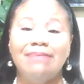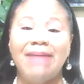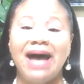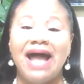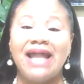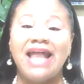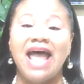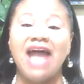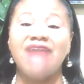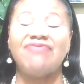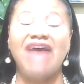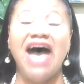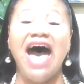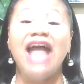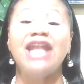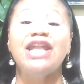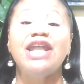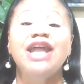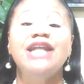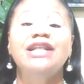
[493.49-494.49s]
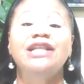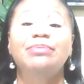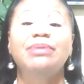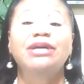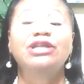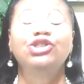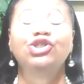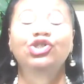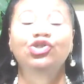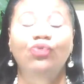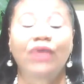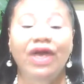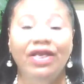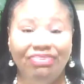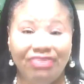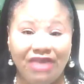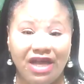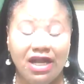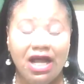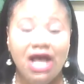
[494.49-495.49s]
in my life, I need to be
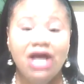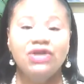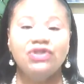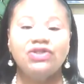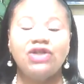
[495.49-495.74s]
strengthened.